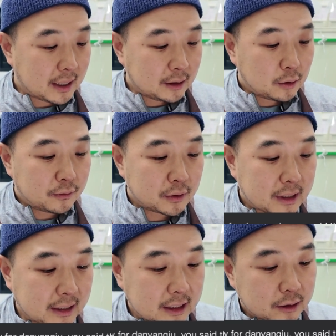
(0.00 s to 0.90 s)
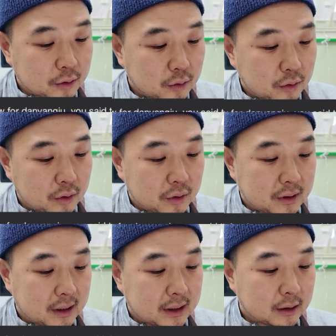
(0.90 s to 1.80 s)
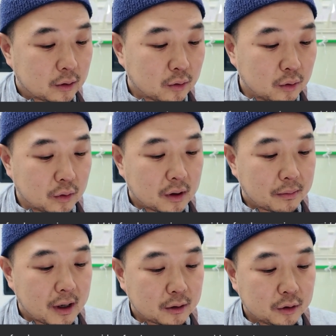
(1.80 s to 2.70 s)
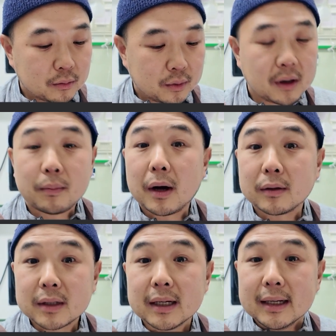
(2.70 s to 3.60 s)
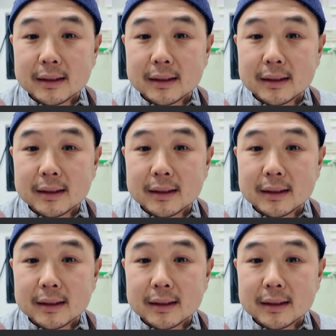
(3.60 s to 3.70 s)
I know for Samyangju, you said that the nuruk amount should be about